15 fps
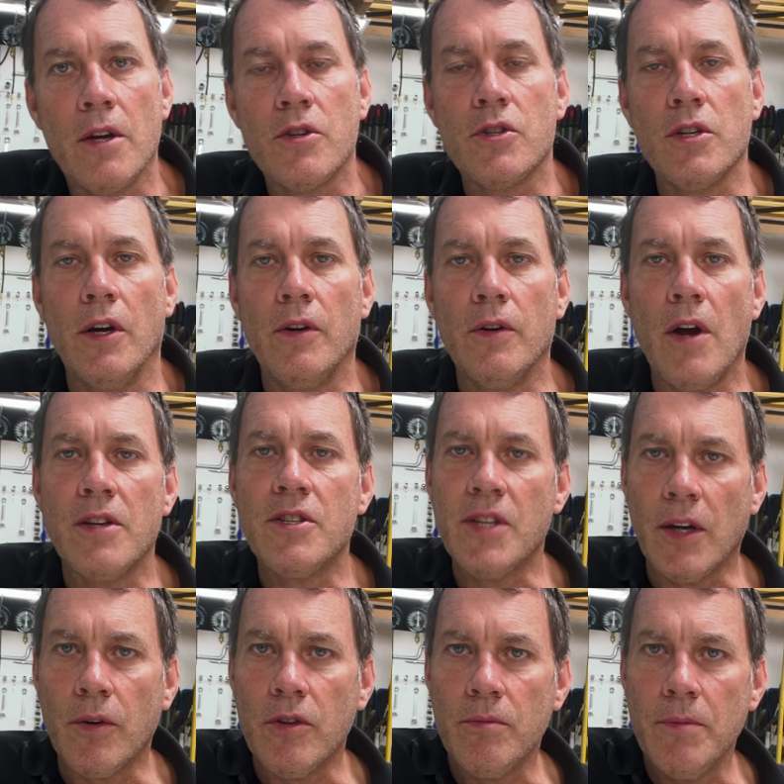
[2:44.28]
So
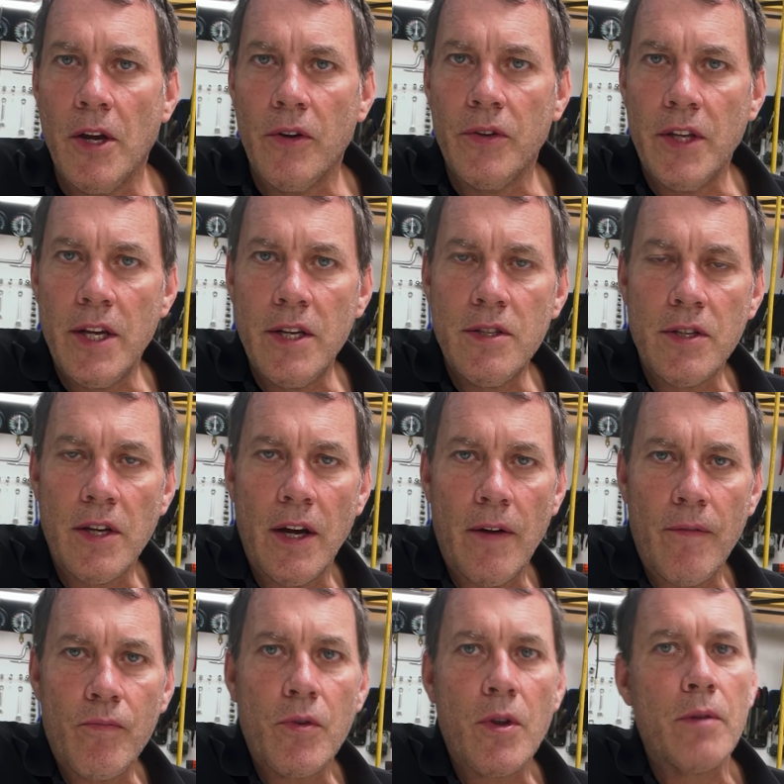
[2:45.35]
stick with me on these.
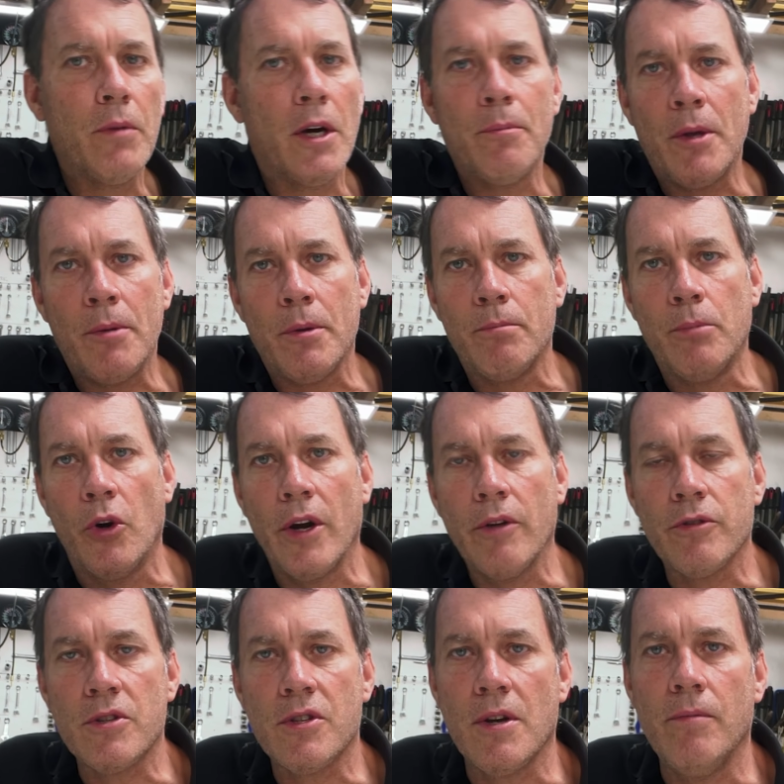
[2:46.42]
It might be a bit boring
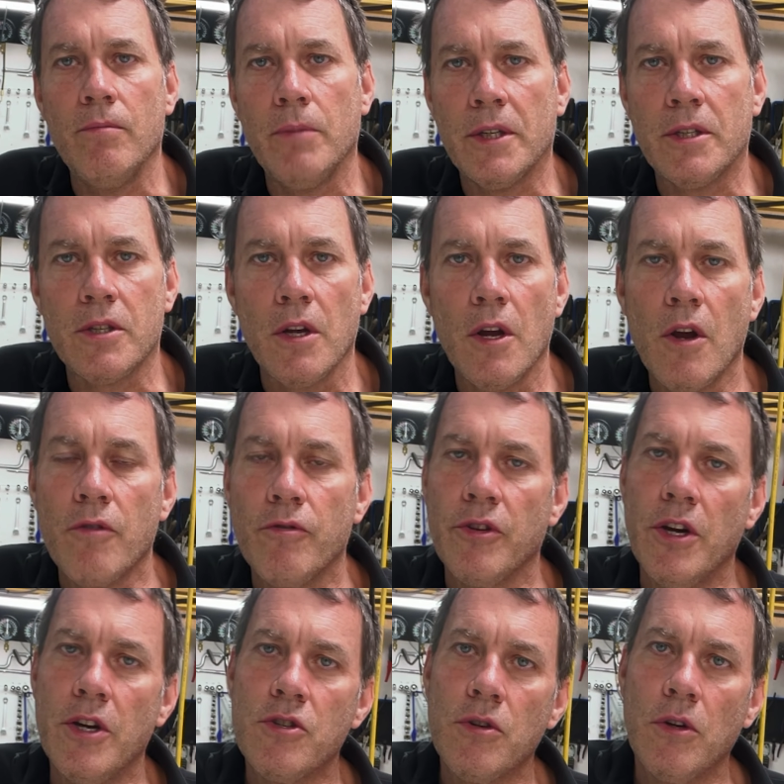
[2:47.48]
for some, but for
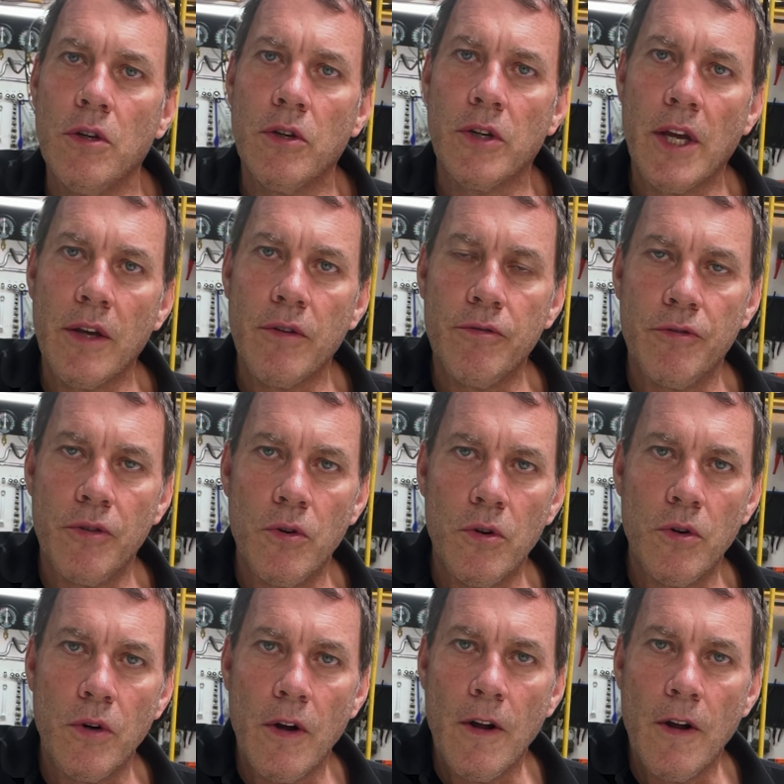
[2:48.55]
those who are looking for